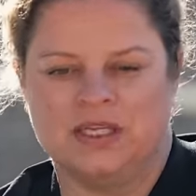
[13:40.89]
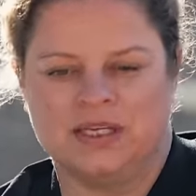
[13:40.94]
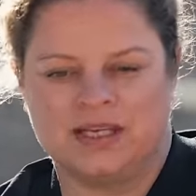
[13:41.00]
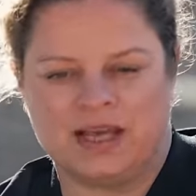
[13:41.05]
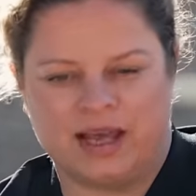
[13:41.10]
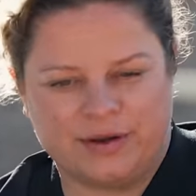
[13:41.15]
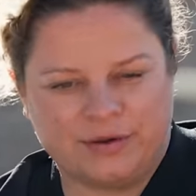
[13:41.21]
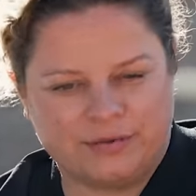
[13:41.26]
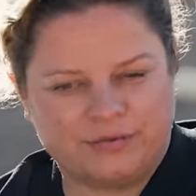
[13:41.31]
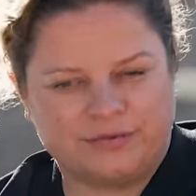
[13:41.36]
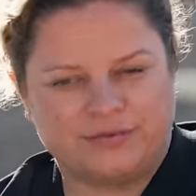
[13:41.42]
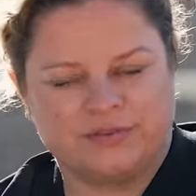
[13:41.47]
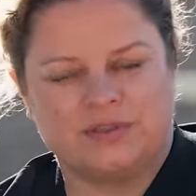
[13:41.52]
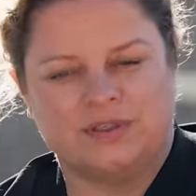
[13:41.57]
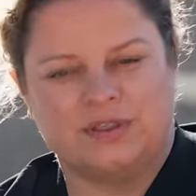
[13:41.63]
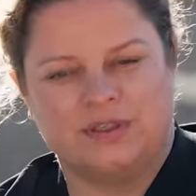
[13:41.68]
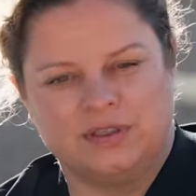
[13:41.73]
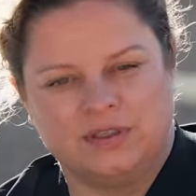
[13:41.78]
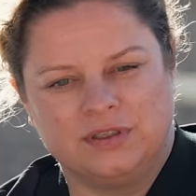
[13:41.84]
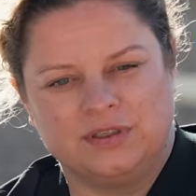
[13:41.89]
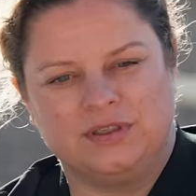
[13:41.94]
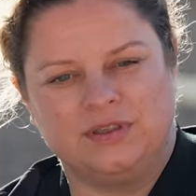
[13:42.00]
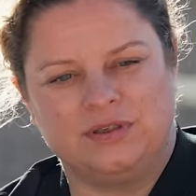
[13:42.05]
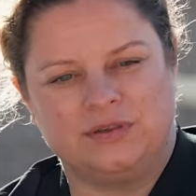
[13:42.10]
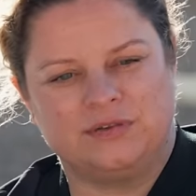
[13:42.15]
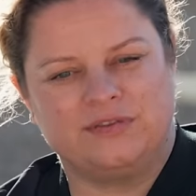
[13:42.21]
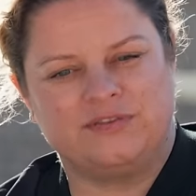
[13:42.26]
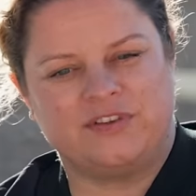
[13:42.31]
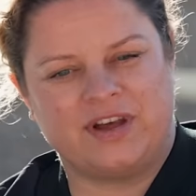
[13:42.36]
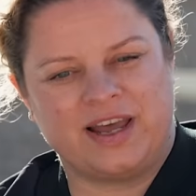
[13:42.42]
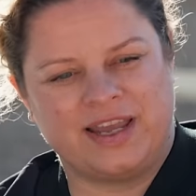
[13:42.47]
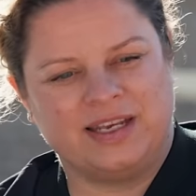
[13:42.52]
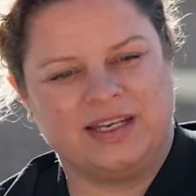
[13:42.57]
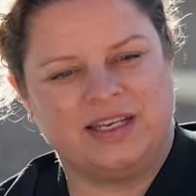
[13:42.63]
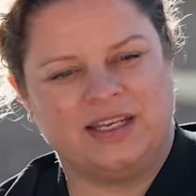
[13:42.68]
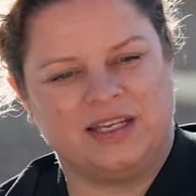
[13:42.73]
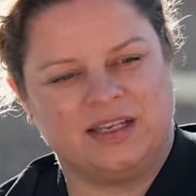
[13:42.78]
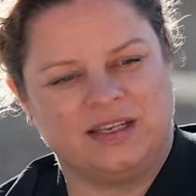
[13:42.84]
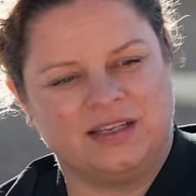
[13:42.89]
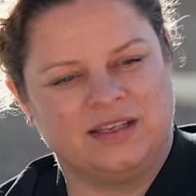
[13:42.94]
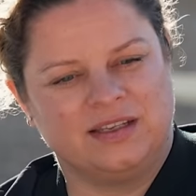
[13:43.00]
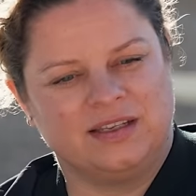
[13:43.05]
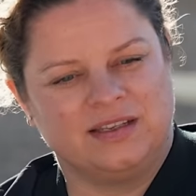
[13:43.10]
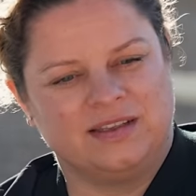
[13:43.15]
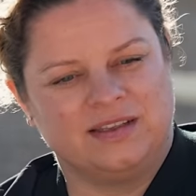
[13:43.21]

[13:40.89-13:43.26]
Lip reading: kind of, you know, finding